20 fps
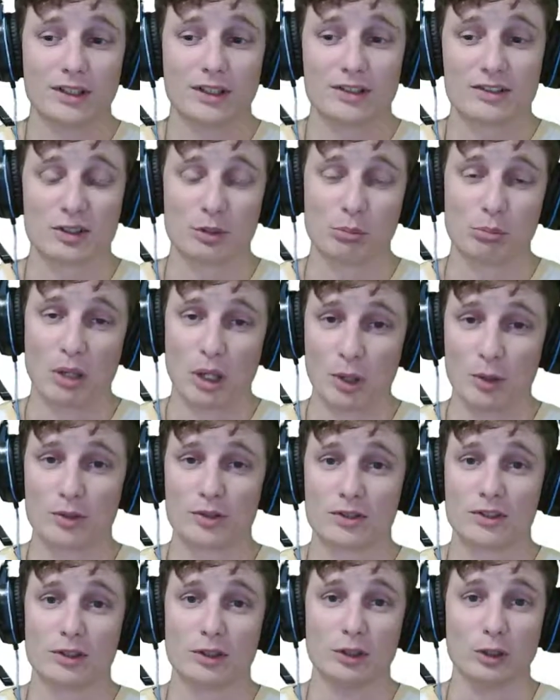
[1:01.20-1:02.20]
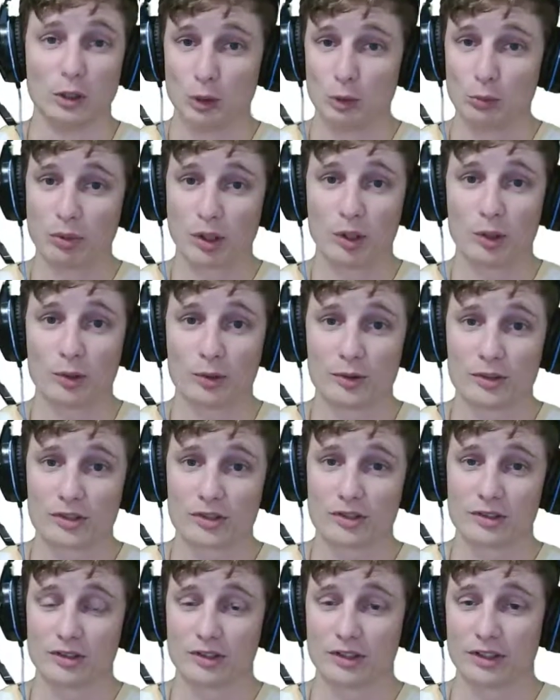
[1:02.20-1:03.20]
supposed
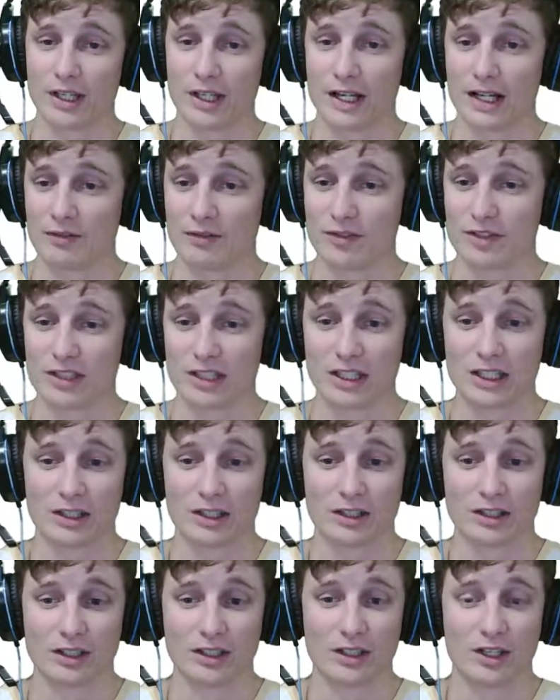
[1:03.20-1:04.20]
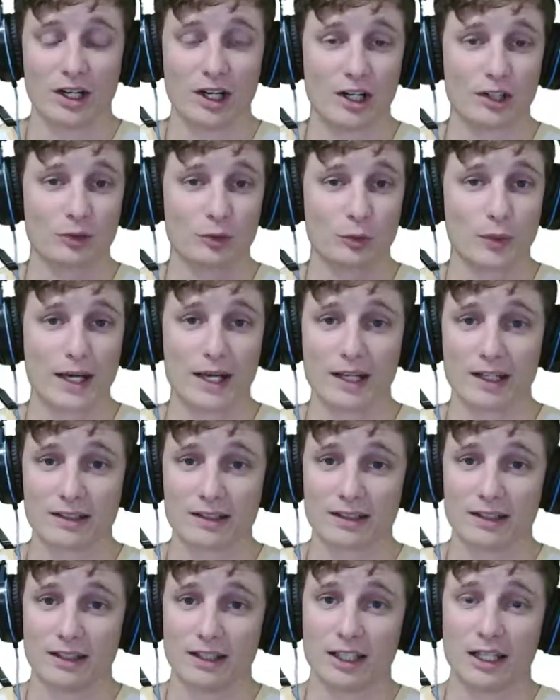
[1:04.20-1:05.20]
loopholes that I've seen on Reddit
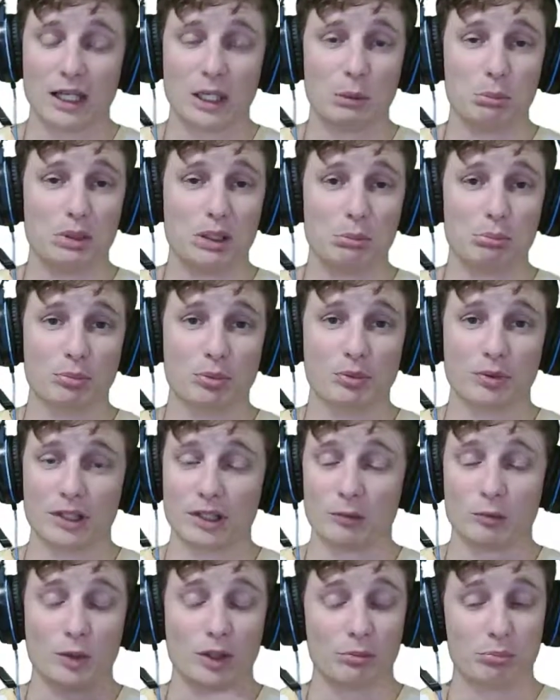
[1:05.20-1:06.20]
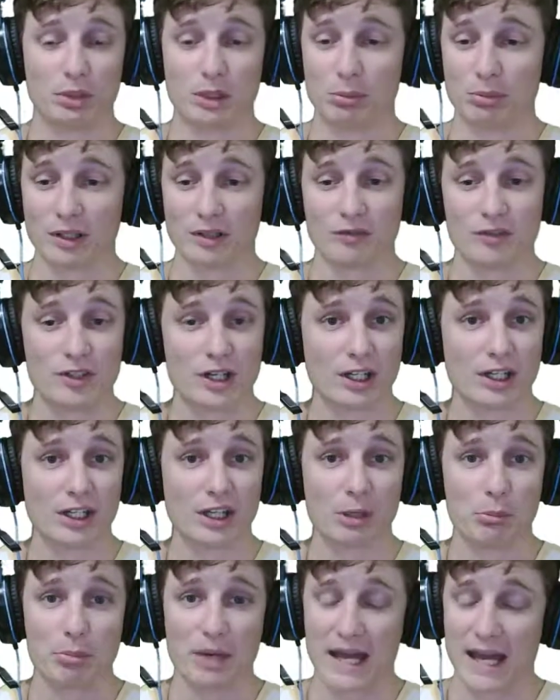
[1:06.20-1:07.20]
and what people have done in the
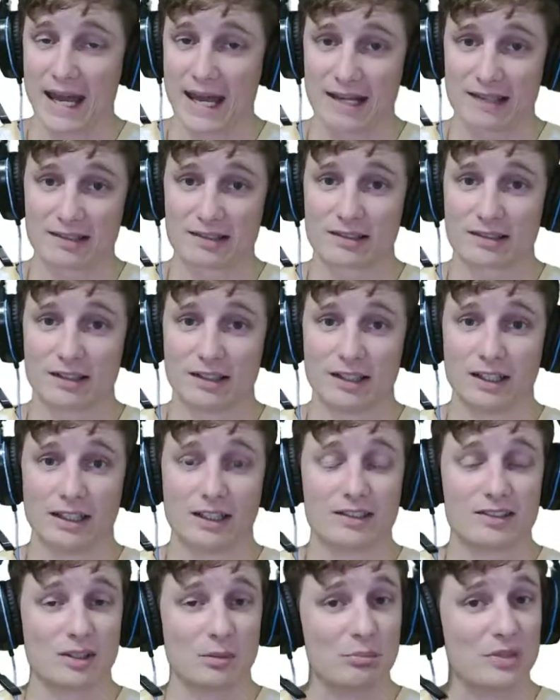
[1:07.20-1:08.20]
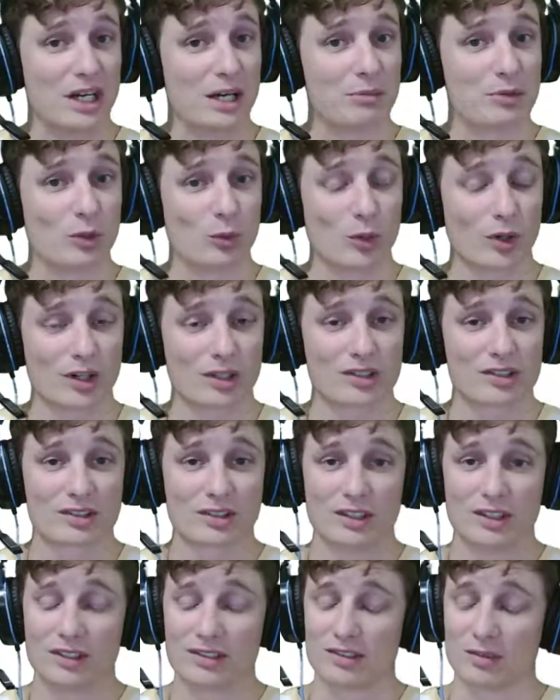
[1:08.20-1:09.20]
past. Sometimes it works,
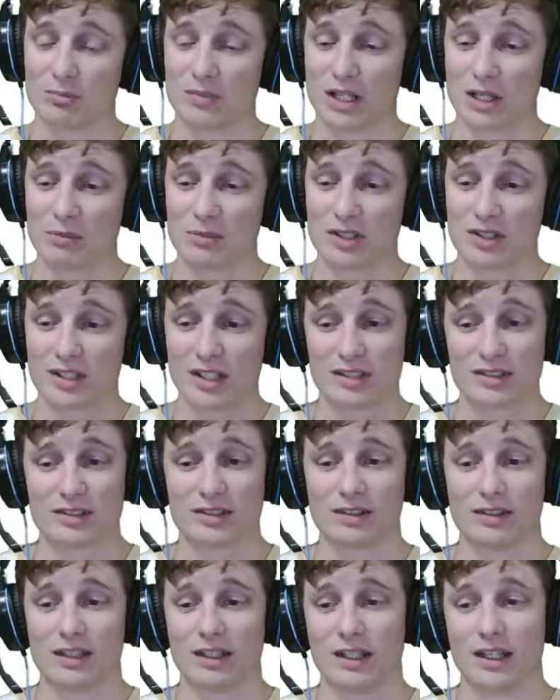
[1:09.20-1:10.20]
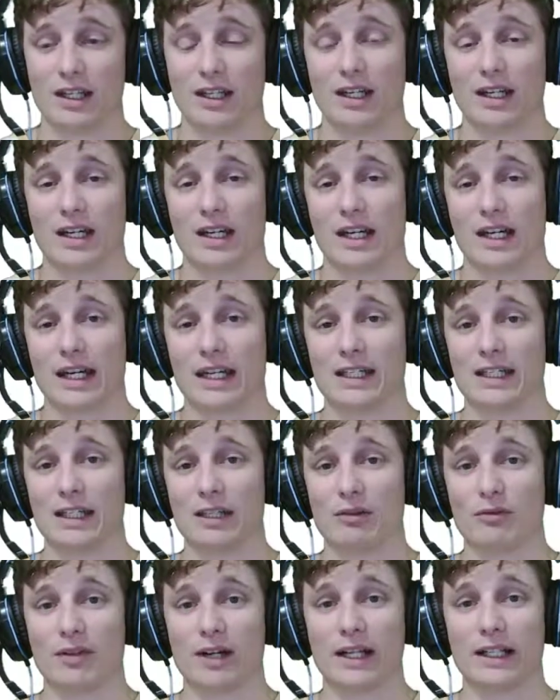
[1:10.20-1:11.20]
it doesn't. And then
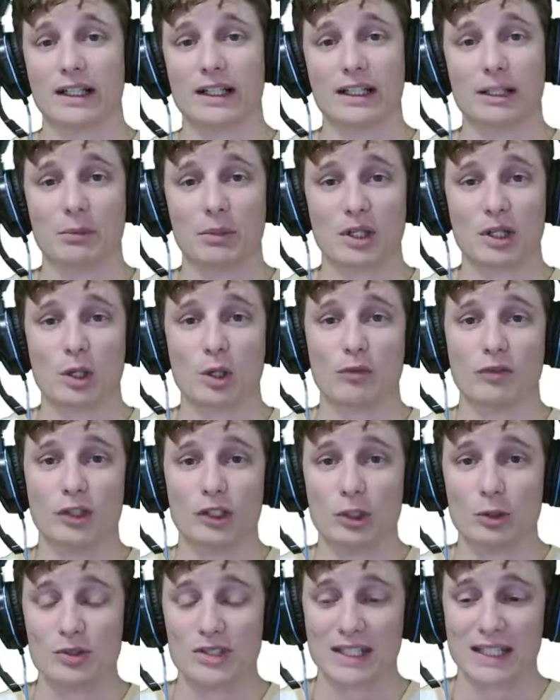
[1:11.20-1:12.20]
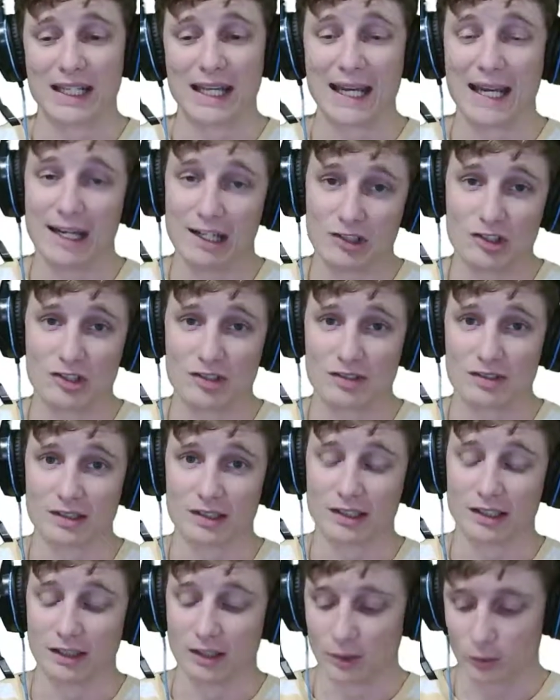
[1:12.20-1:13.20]
finally, I'm going to go over using an
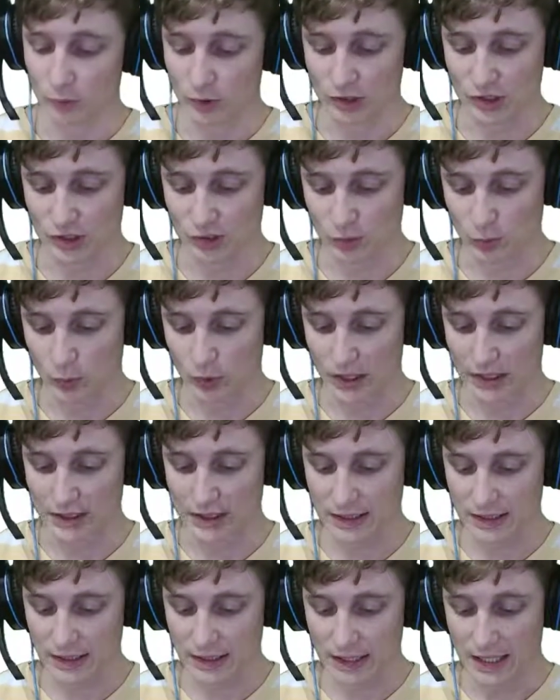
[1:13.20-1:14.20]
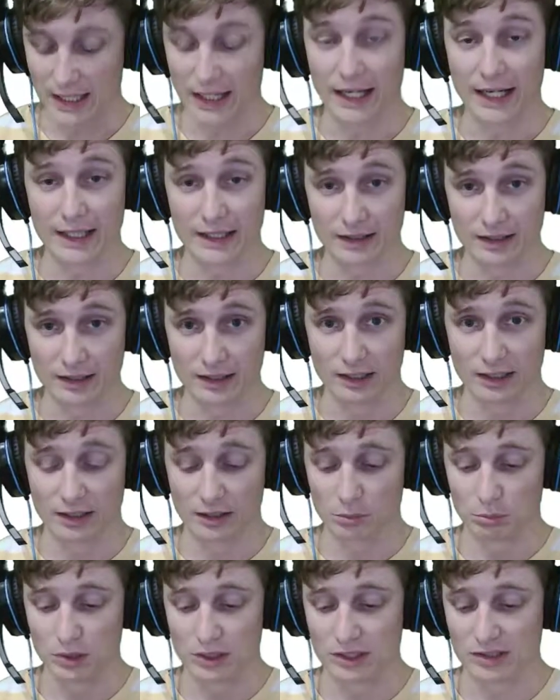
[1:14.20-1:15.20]
agency, which is what I did
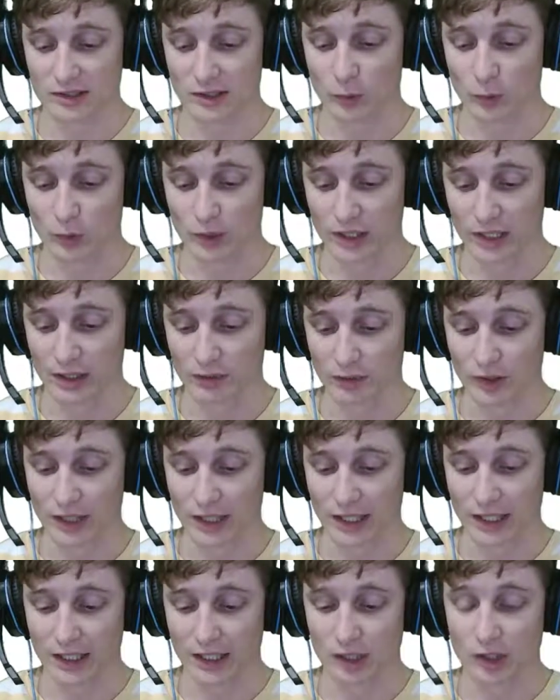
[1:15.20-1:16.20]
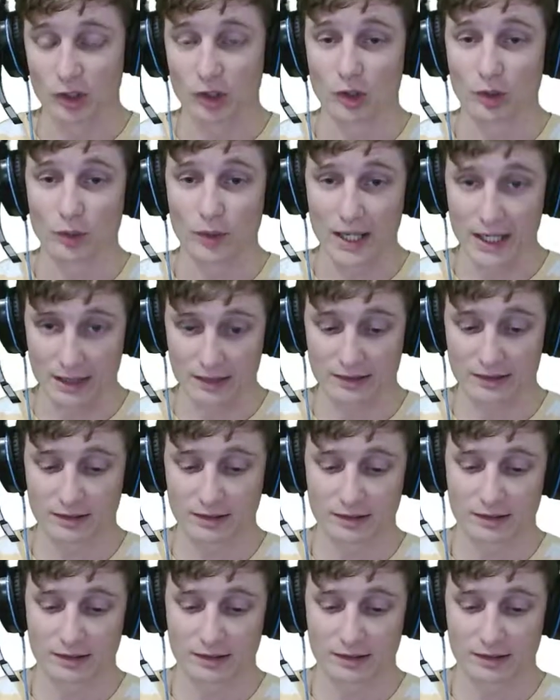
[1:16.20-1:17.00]
because I wanted everything correct.